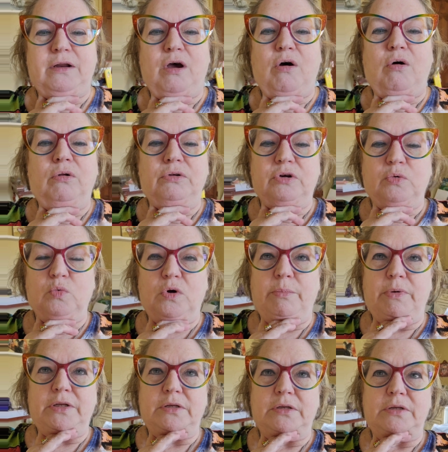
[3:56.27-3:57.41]
An older
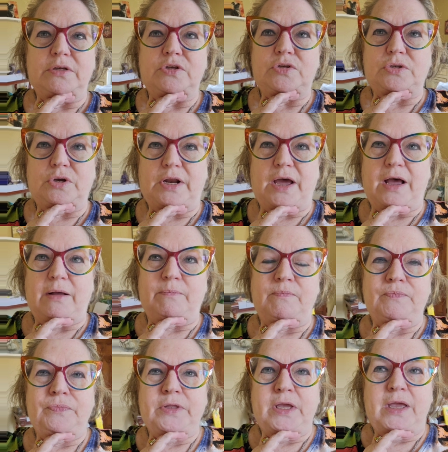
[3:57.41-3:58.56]
woman stood
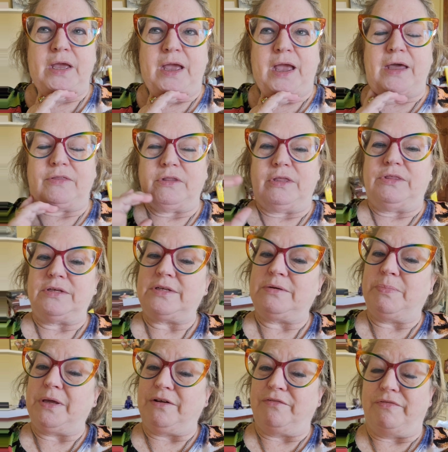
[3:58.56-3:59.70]
up, and this
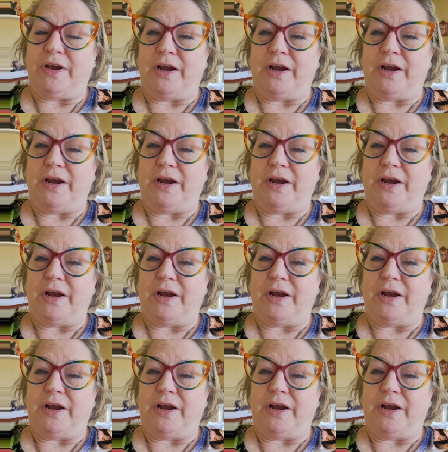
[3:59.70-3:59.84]
had been a